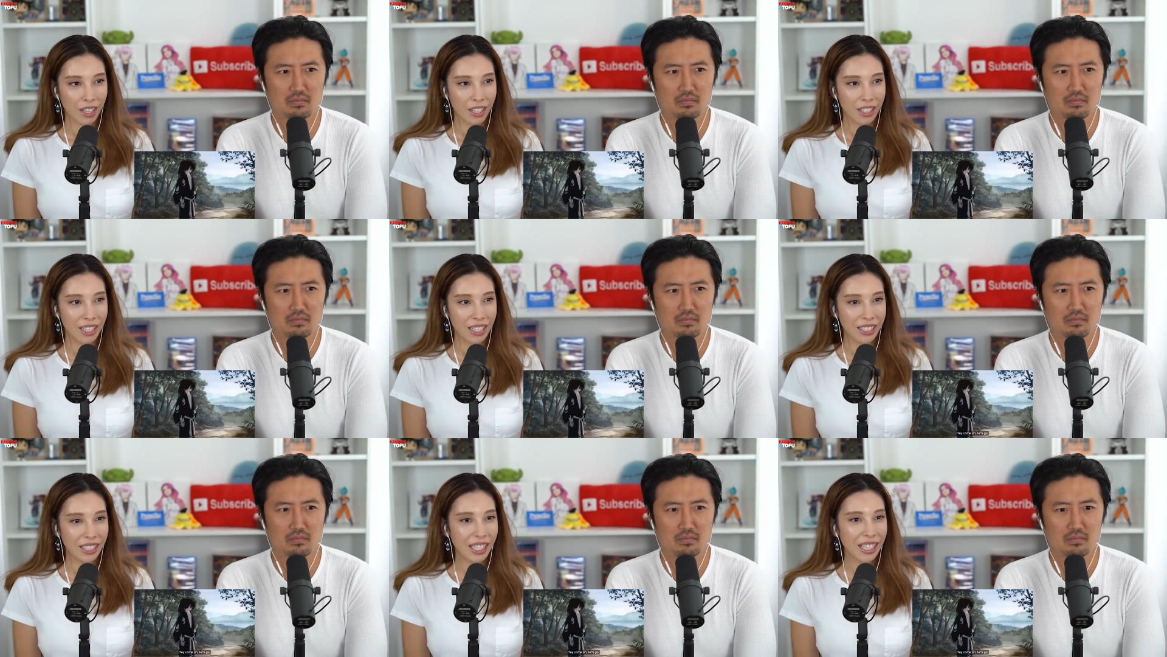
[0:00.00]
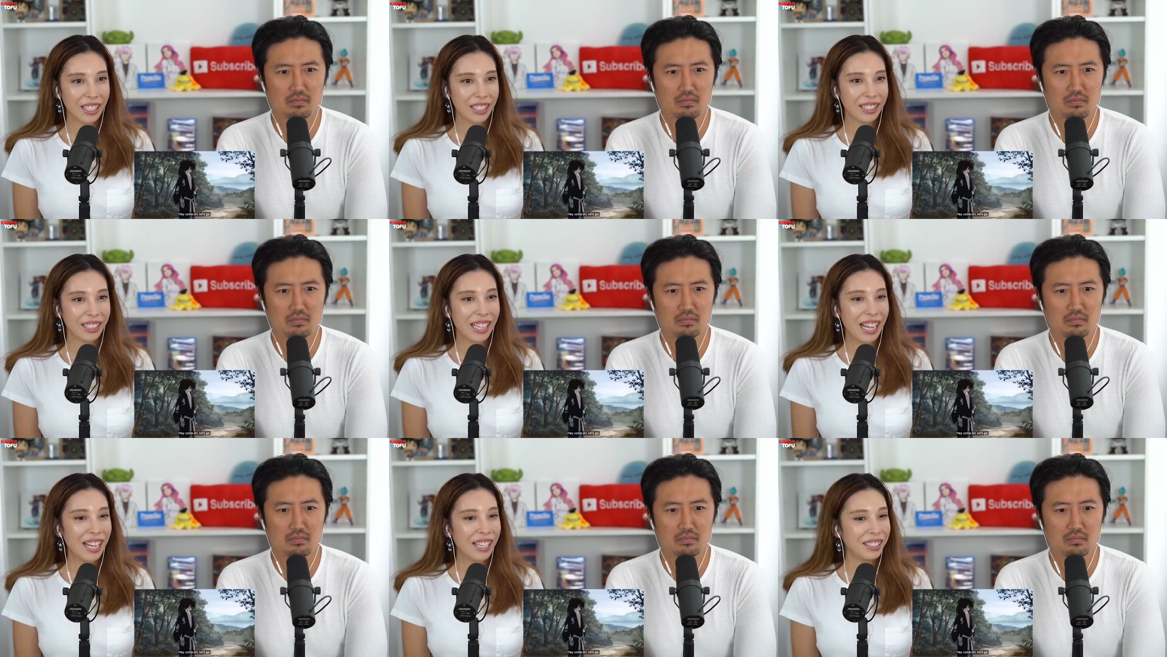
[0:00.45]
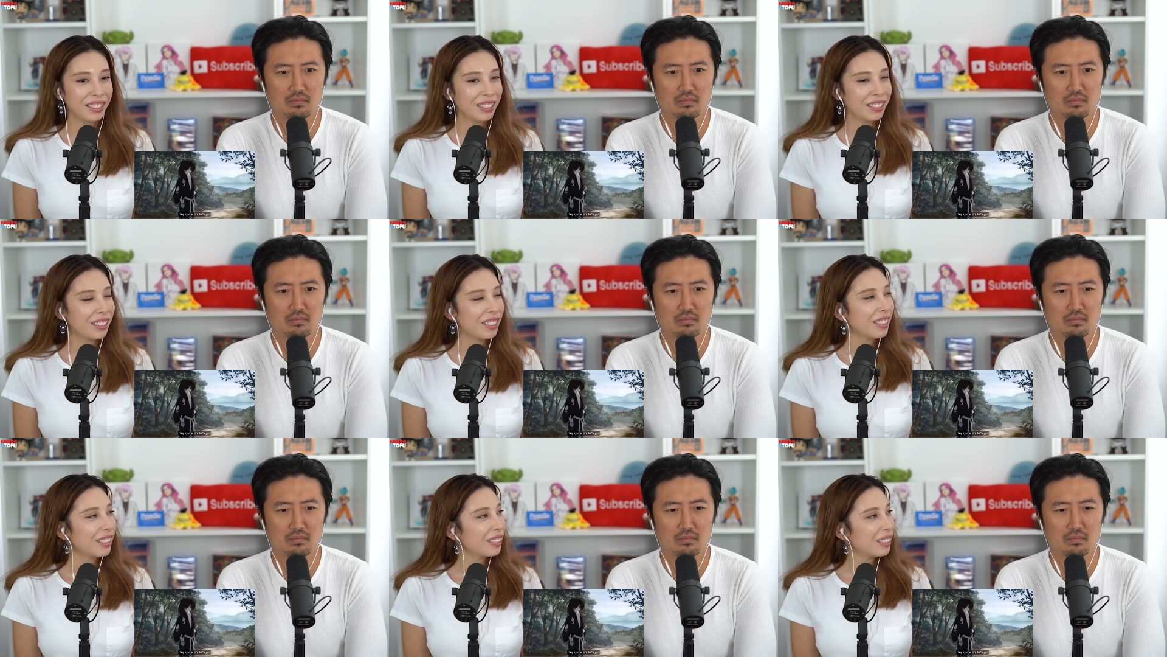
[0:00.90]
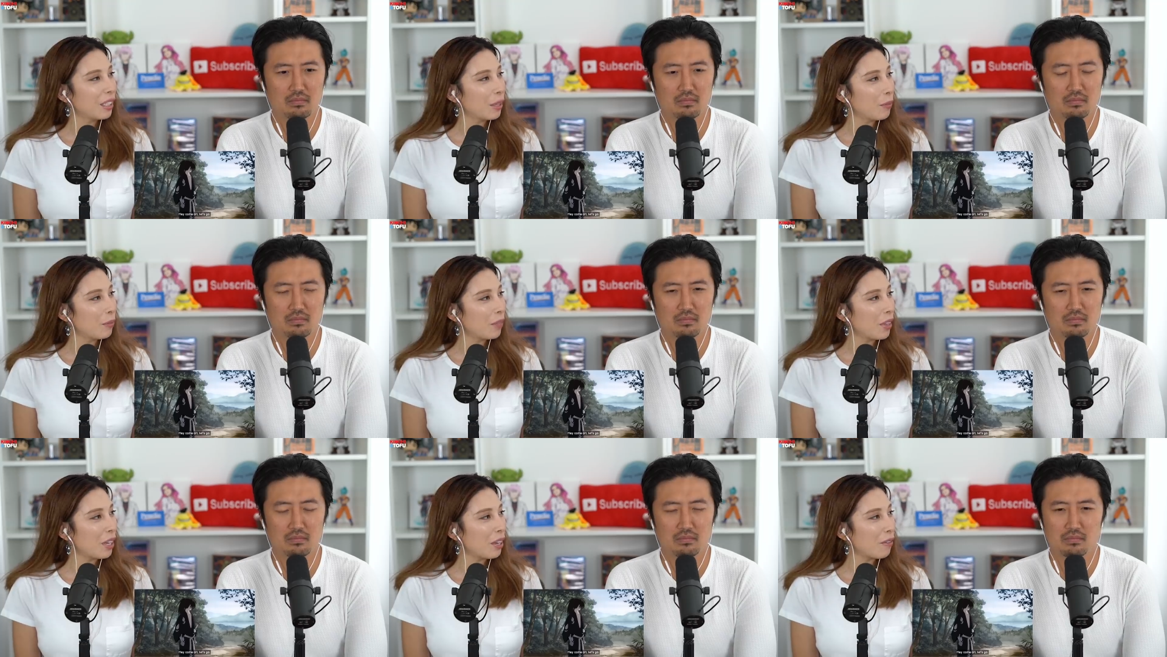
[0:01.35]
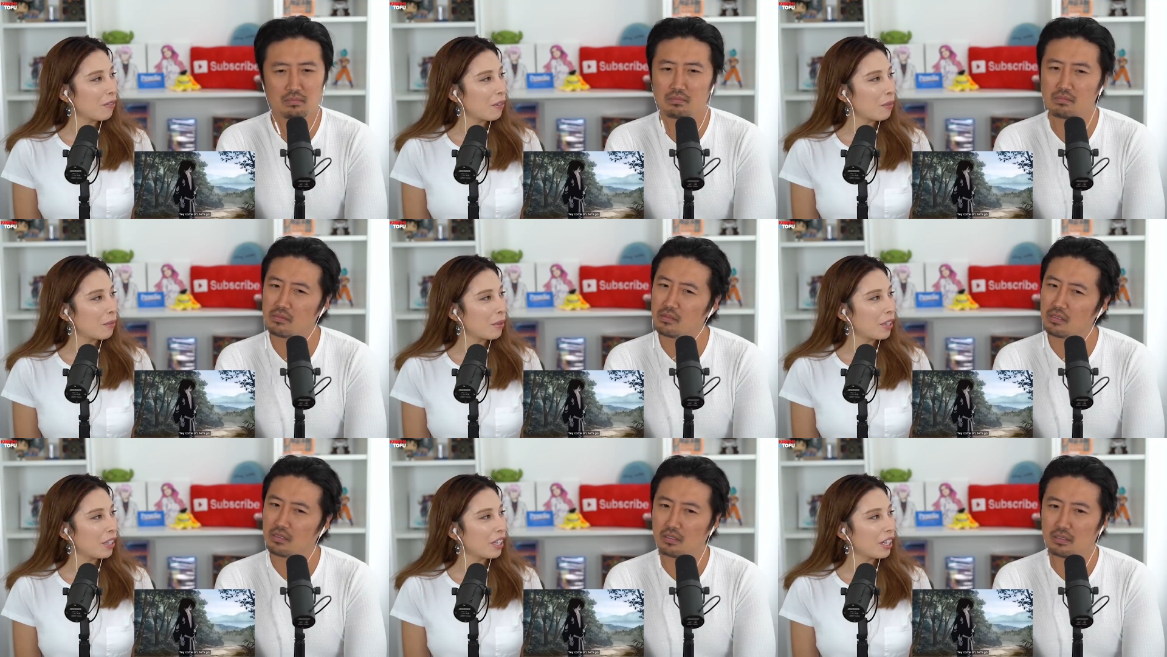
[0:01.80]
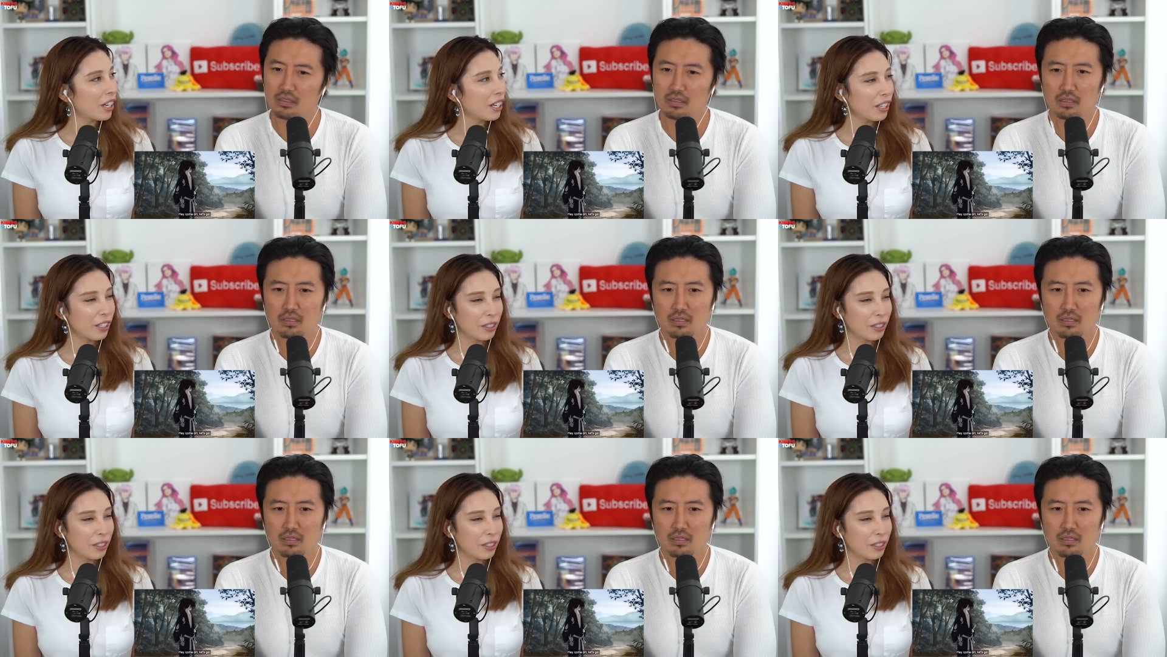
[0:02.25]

Speaker 1: Does he sense something familiar?